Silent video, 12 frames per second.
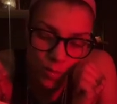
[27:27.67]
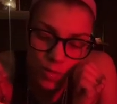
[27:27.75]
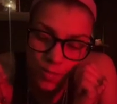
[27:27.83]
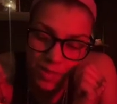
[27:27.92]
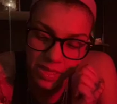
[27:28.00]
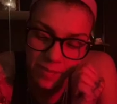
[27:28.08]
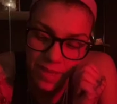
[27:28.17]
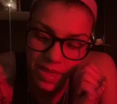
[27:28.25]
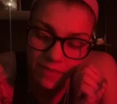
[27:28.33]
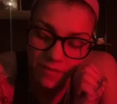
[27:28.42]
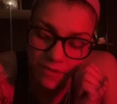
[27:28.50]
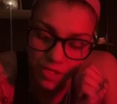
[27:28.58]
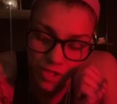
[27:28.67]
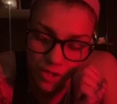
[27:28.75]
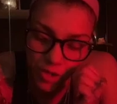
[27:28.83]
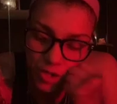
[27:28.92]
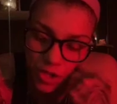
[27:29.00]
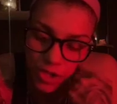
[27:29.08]
will be
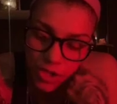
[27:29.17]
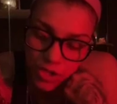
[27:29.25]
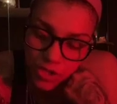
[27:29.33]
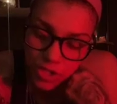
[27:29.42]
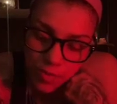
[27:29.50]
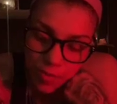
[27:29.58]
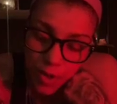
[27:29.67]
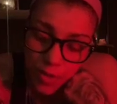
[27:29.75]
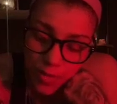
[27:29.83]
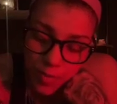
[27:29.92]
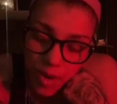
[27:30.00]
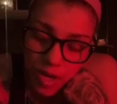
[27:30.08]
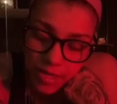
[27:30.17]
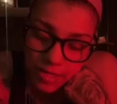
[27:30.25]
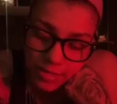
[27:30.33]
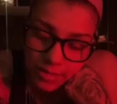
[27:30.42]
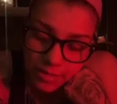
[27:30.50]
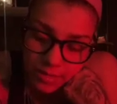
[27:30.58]
beneficial to both
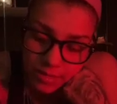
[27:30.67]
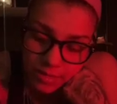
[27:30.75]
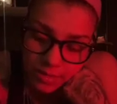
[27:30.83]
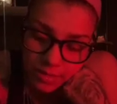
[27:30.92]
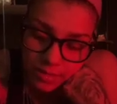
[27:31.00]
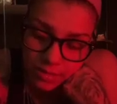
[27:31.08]
parties.